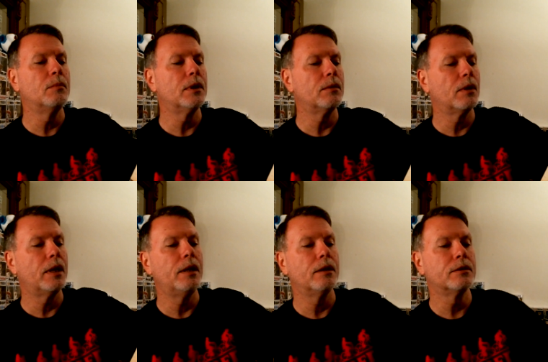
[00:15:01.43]
bit
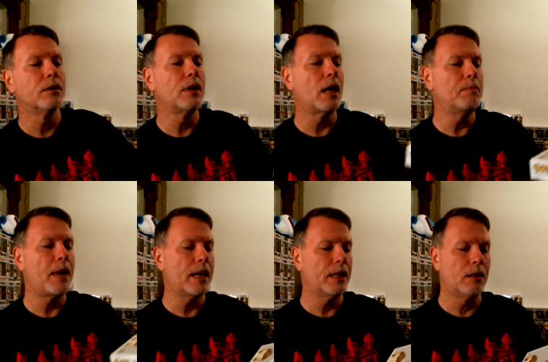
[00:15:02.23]
right here. So not
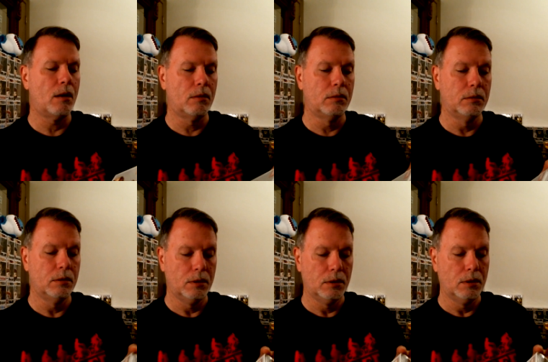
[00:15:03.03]
bad at all.
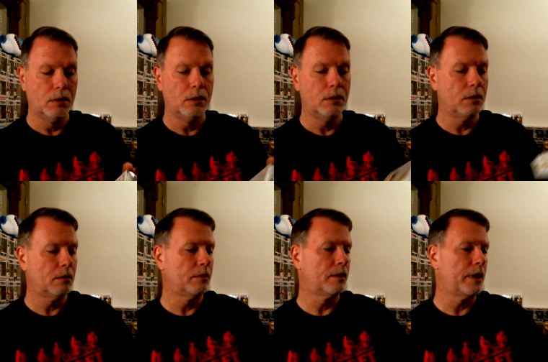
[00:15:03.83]

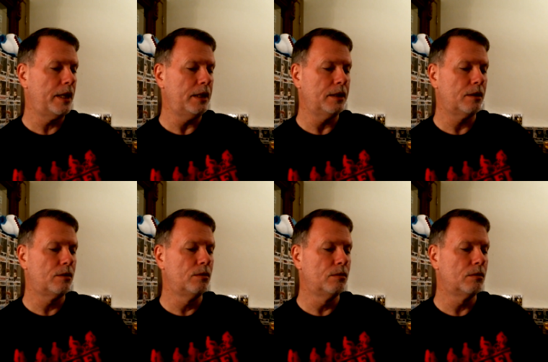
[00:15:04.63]
Alright,
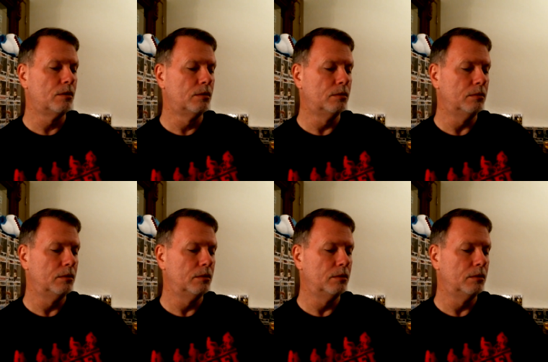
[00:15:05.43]
cool, cool.